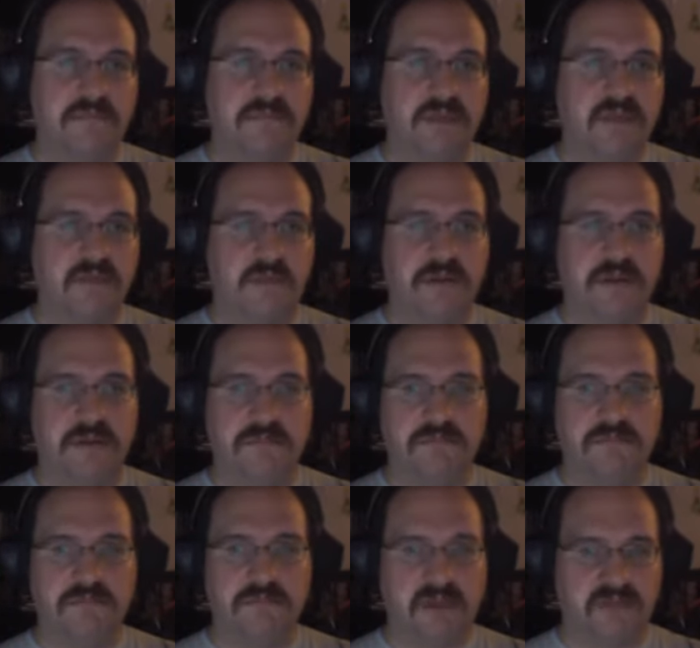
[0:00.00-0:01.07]
Everybody
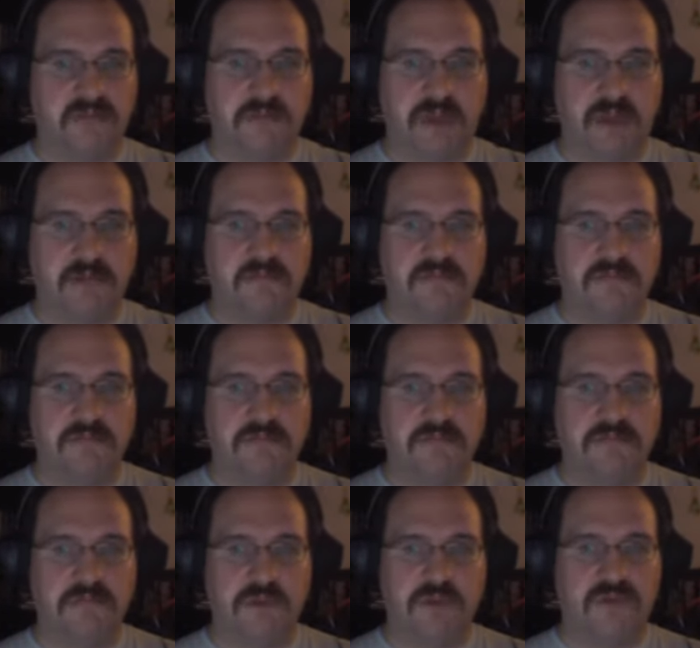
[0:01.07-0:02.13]
gets it back,
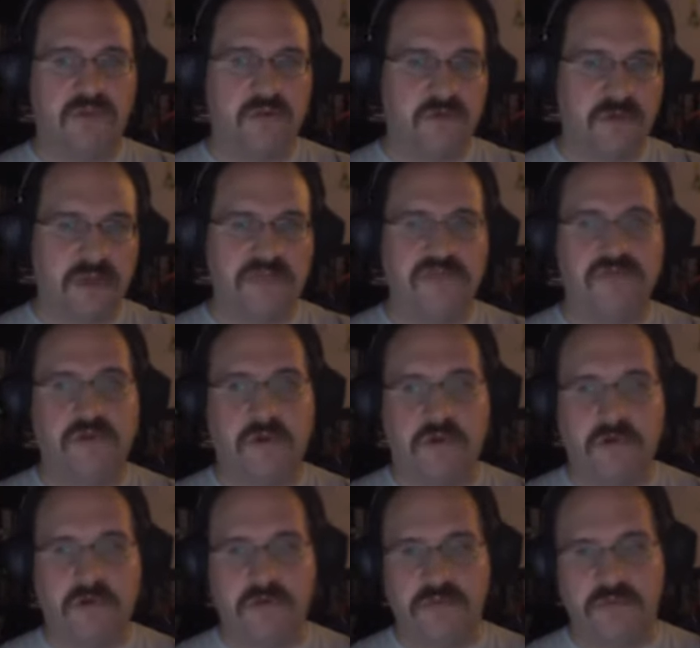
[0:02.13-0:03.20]
whether you're
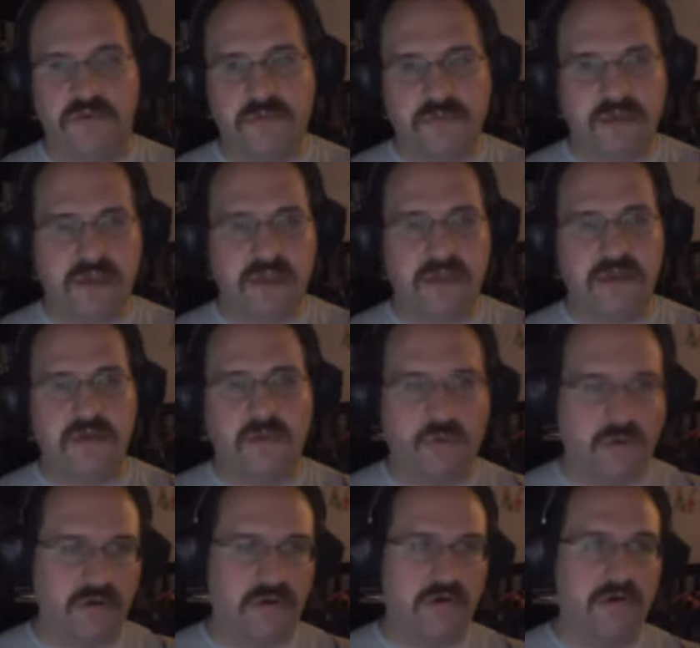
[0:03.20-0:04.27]
Restro, Boomkin,
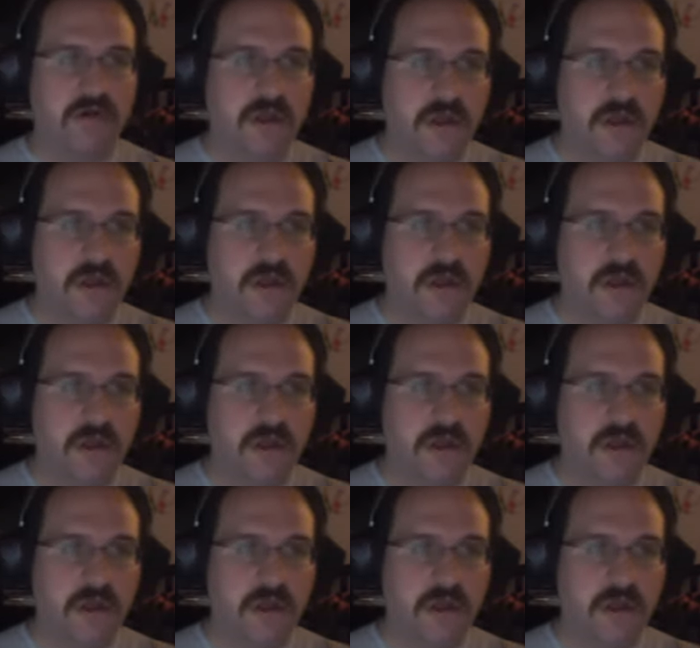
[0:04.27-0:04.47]
or